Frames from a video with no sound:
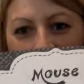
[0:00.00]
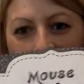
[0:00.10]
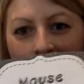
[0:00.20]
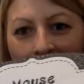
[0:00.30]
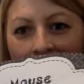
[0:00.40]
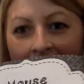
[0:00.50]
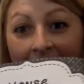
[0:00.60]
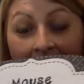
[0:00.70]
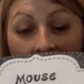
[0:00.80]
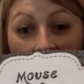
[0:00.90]
animal, they
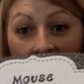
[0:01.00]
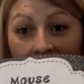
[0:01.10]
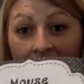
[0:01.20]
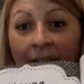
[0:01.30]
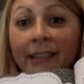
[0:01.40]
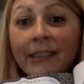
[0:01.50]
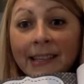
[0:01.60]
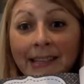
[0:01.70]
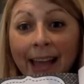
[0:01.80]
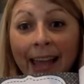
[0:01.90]
can color, the
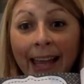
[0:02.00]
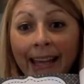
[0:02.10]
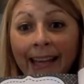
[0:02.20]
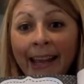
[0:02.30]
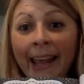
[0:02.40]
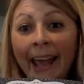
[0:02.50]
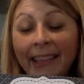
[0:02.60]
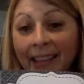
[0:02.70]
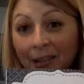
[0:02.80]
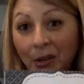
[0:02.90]
sign, and
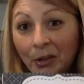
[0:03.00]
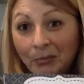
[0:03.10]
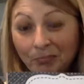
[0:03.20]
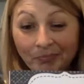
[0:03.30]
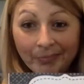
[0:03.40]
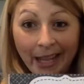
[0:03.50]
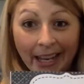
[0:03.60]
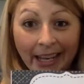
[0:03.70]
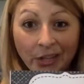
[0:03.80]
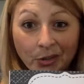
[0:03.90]
then a little kind
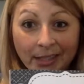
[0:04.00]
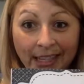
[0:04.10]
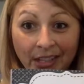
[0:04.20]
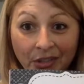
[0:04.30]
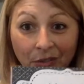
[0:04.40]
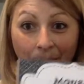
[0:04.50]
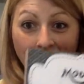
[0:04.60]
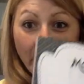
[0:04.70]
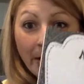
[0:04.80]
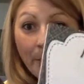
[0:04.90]
of interesting
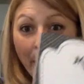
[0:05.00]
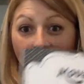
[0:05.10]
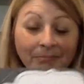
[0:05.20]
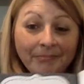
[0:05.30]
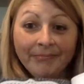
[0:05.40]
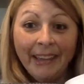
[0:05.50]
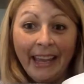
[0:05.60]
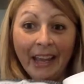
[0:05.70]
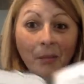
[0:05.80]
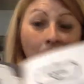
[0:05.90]
description about the
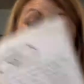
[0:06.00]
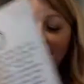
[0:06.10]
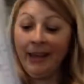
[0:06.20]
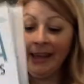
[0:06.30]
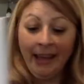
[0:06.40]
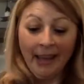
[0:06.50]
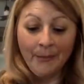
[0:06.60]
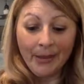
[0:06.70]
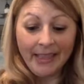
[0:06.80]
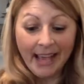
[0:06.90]
animal.
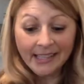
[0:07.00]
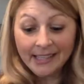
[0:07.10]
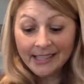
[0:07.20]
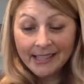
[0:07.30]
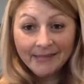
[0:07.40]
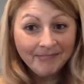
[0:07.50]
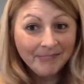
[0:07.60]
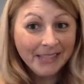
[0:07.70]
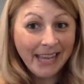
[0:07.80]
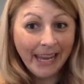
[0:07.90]
But that's
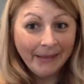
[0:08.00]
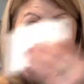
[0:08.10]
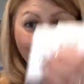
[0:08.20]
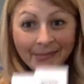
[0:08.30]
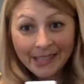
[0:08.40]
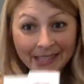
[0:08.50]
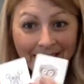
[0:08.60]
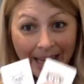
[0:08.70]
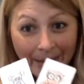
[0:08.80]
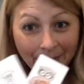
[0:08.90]
the
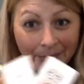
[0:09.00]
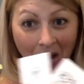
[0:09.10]
same